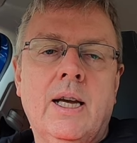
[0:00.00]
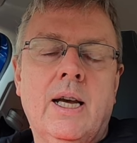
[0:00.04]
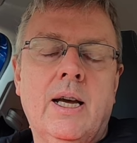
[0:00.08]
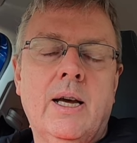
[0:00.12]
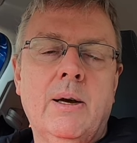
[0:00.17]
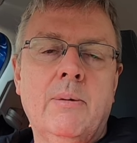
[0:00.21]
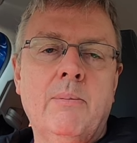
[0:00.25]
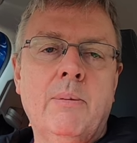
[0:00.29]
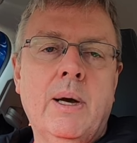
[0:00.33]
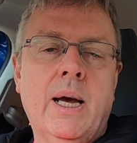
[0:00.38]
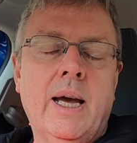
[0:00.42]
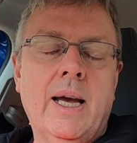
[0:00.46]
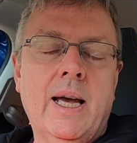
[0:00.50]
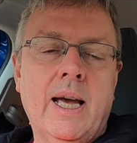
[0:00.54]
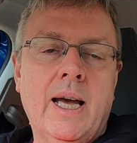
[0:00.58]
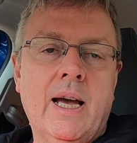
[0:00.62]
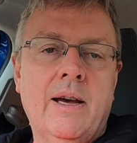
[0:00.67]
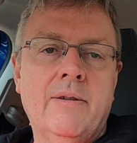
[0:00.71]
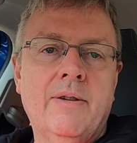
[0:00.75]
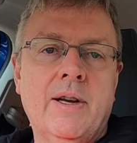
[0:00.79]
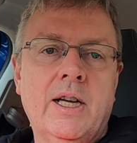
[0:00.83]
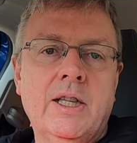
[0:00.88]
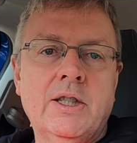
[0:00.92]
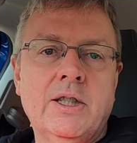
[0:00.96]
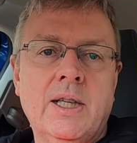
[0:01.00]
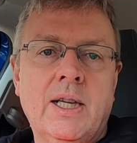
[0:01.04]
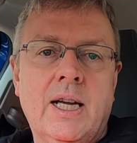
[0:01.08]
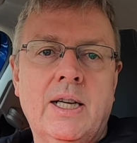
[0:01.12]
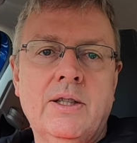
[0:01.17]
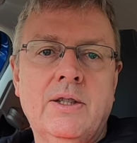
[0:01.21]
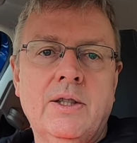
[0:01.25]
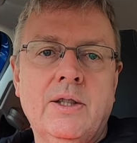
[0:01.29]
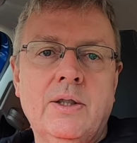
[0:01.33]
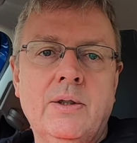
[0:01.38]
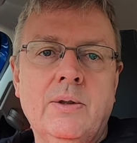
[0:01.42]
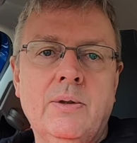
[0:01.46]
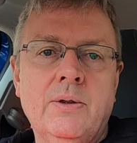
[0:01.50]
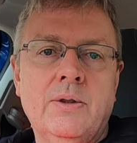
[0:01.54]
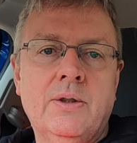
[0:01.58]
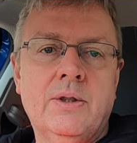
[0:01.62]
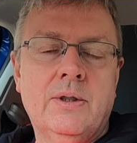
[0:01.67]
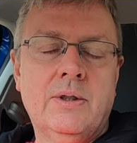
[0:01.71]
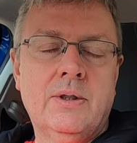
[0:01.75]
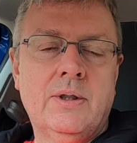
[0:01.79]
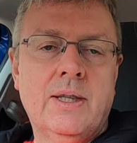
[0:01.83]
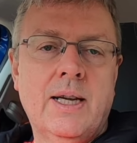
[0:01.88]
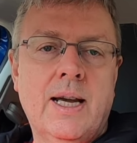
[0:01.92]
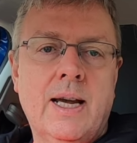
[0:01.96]
I have actually had to
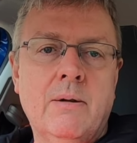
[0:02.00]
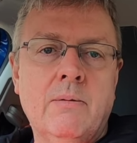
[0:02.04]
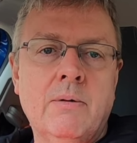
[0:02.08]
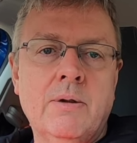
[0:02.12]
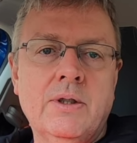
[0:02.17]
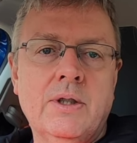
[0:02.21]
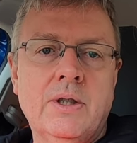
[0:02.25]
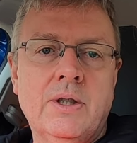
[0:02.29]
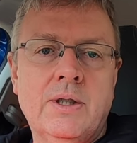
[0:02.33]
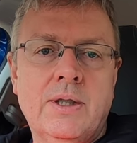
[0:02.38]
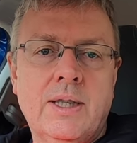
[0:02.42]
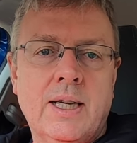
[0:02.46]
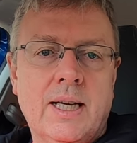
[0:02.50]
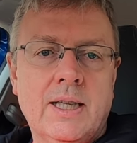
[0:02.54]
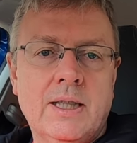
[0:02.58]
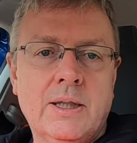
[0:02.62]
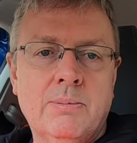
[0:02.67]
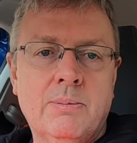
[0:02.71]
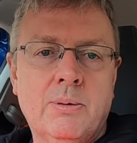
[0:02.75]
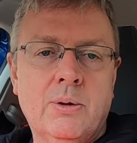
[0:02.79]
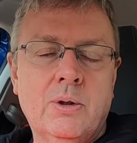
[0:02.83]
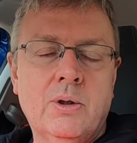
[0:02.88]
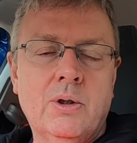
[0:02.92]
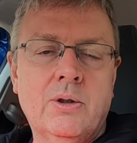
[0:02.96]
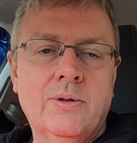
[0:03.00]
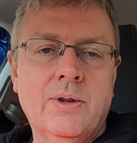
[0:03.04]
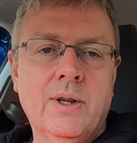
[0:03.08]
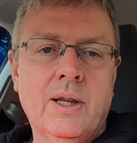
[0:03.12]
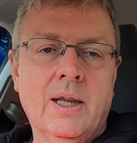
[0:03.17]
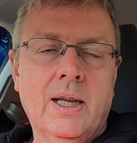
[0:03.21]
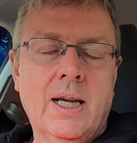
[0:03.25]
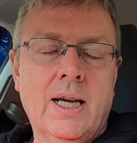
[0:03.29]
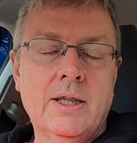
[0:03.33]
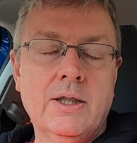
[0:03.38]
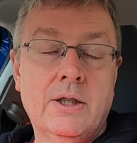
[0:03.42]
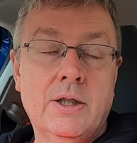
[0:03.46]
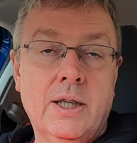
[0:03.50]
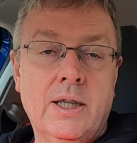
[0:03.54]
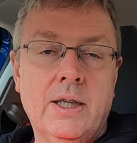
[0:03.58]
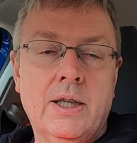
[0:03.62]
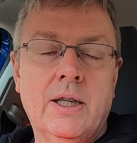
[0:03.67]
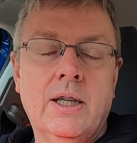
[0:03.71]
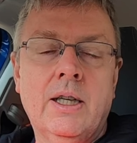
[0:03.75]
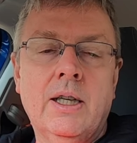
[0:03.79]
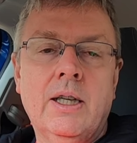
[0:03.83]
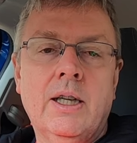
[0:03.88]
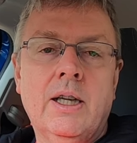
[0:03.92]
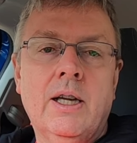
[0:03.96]
use Tech Wizard's tech support over the last
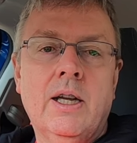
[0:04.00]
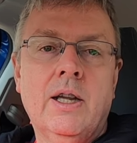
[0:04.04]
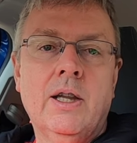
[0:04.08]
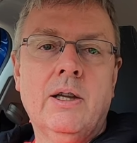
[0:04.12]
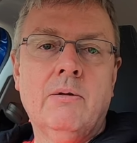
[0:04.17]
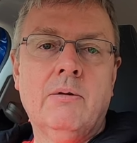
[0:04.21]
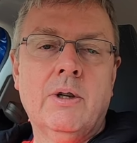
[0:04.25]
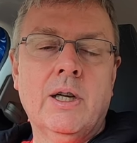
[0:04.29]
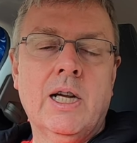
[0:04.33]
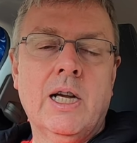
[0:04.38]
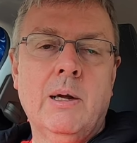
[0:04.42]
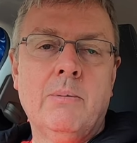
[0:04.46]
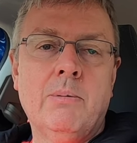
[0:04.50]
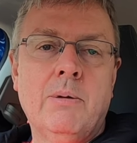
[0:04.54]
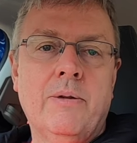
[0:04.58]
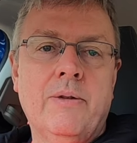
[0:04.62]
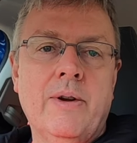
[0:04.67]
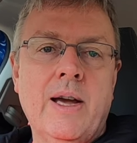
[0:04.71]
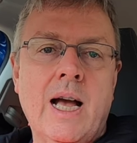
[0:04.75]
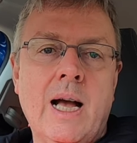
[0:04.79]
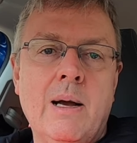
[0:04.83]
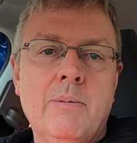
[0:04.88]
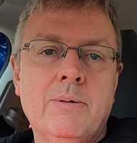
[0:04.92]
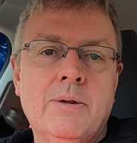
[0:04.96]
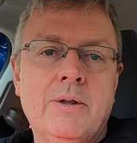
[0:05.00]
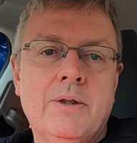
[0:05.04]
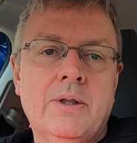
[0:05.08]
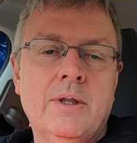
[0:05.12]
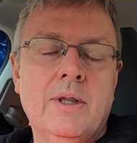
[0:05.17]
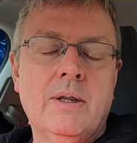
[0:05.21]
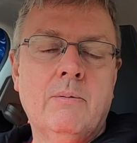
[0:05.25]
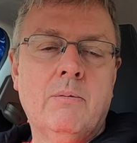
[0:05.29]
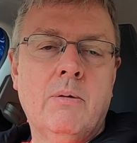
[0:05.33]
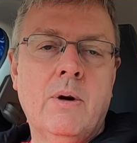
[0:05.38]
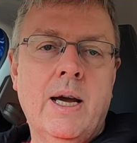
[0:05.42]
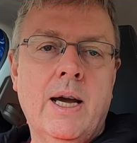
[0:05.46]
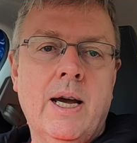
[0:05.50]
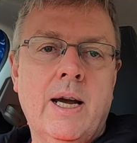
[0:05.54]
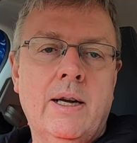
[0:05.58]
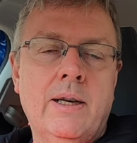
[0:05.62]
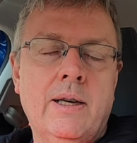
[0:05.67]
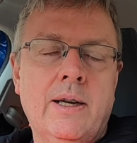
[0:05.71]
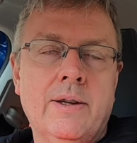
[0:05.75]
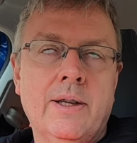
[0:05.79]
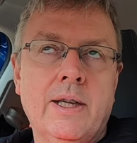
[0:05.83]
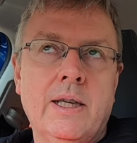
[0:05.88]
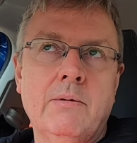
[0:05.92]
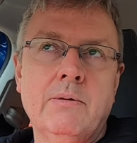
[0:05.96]
year. There were a couple of apps
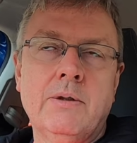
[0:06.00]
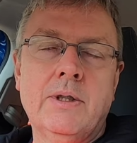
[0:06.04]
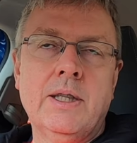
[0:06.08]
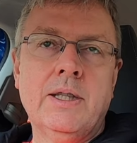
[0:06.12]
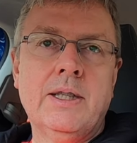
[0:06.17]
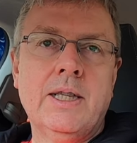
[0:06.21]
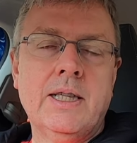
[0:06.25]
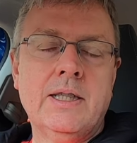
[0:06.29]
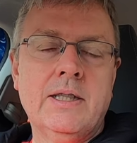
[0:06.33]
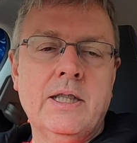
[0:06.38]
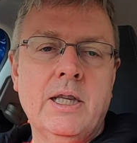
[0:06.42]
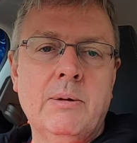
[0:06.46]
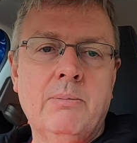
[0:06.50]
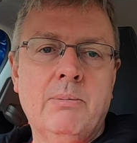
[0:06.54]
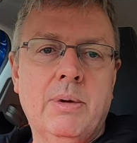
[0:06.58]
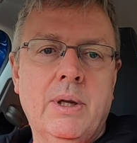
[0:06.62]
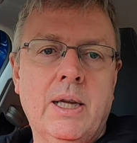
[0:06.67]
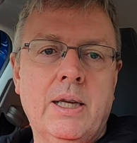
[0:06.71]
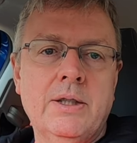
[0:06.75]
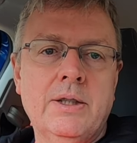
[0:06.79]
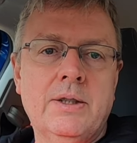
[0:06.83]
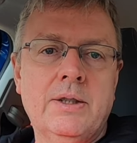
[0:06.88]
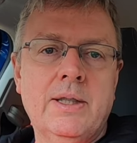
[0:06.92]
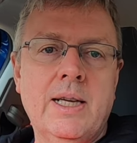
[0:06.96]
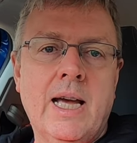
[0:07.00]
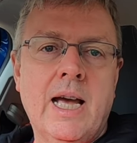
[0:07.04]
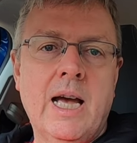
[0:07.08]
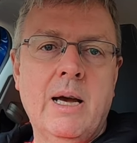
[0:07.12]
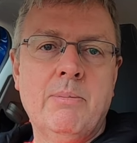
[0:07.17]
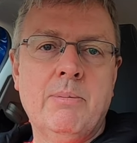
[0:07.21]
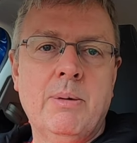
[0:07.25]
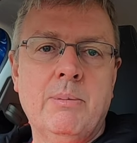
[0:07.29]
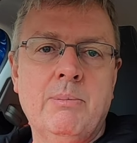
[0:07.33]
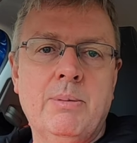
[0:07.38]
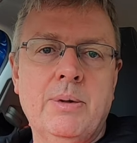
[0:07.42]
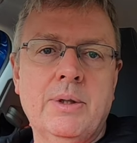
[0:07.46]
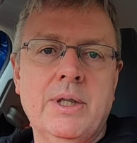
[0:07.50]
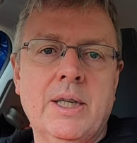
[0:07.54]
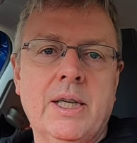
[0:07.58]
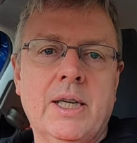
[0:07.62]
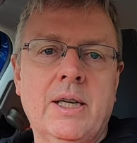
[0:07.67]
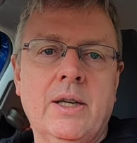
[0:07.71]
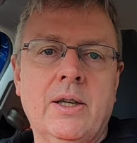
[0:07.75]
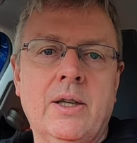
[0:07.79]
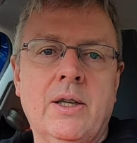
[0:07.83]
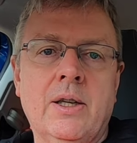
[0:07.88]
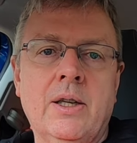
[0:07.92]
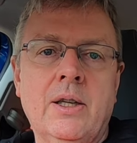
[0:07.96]
when, I think it was the Disney Plus app in
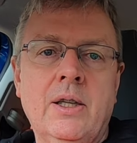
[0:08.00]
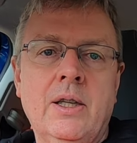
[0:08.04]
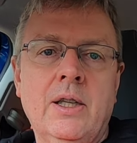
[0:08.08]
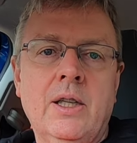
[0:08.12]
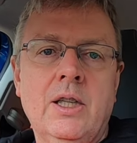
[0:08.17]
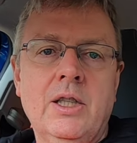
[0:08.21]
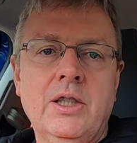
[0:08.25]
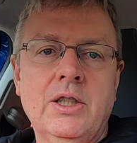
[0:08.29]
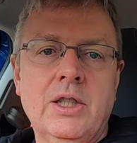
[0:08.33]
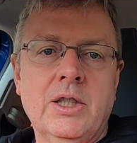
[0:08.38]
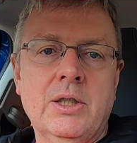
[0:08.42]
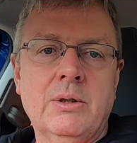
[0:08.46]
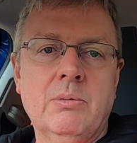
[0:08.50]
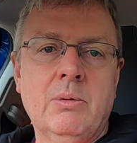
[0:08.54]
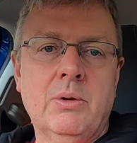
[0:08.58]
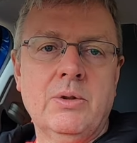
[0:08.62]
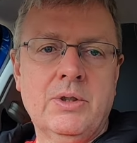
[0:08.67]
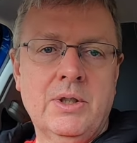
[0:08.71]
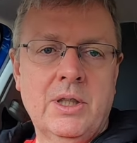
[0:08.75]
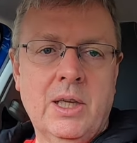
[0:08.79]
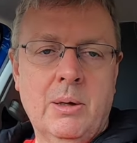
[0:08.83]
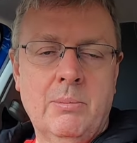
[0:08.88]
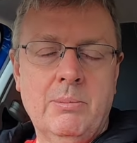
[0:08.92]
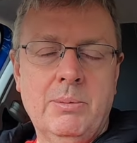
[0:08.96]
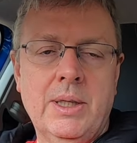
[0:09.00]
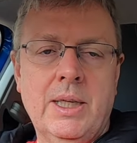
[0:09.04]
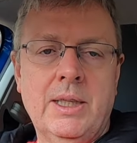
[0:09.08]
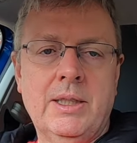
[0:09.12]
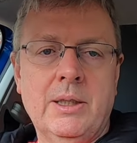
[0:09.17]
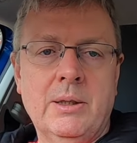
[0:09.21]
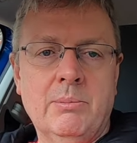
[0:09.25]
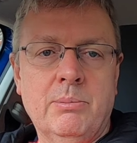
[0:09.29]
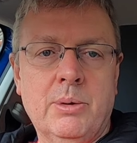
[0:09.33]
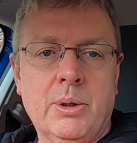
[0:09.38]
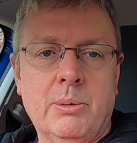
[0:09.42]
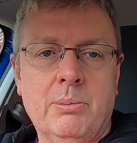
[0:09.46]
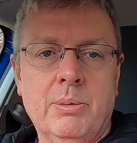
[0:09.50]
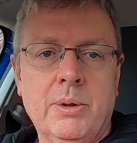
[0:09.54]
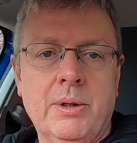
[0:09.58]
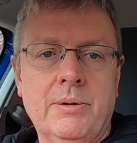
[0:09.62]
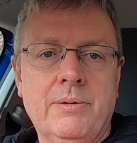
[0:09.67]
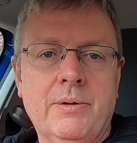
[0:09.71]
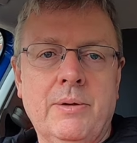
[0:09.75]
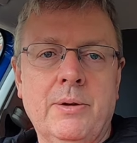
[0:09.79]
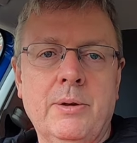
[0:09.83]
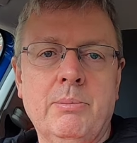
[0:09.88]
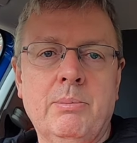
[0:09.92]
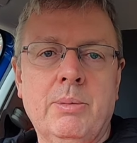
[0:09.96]
particular, just wasn't updating
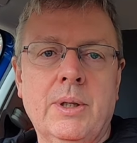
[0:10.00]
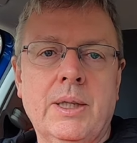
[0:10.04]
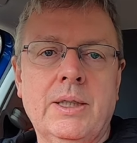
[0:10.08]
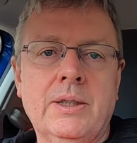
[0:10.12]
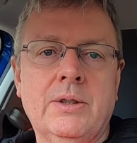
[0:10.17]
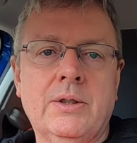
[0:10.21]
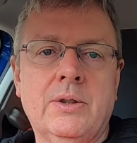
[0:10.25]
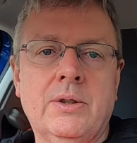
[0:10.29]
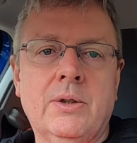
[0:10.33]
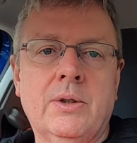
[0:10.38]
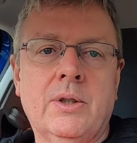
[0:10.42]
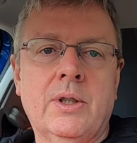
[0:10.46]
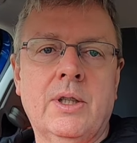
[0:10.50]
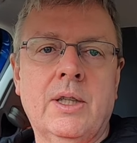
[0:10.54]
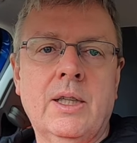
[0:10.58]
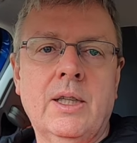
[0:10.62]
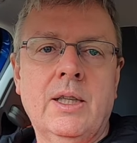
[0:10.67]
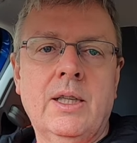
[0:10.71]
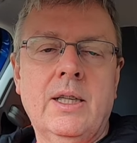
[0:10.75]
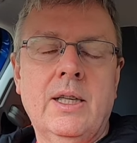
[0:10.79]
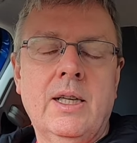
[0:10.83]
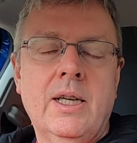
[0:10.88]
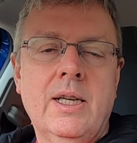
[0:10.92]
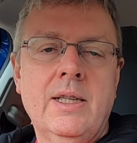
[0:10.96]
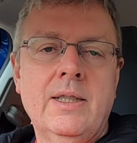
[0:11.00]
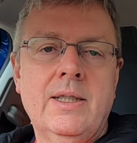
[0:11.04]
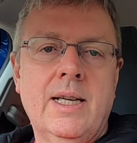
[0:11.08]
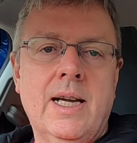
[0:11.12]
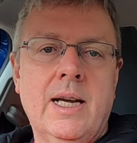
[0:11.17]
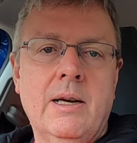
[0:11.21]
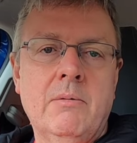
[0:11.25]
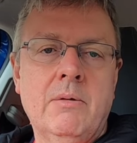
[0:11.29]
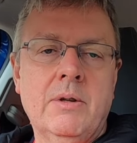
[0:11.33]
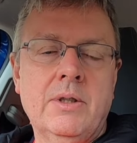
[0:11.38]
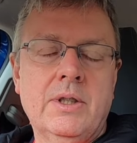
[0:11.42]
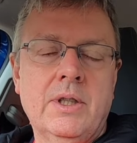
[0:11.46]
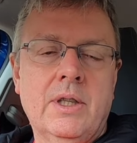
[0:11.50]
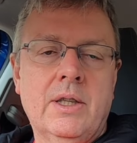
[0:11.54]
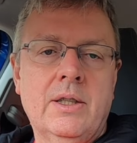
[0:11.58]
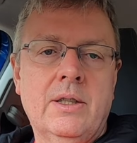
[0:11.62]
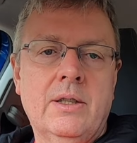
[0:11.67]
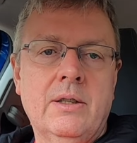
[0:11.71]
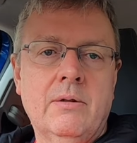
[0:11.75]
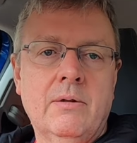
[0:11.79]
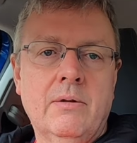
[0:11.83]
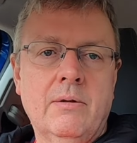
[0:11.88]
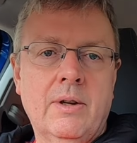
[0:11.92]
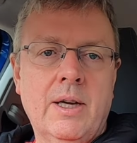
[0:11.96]
properly from the Play Store. Tech
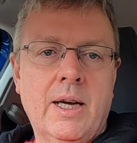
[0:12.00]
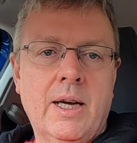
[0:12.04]
Wizard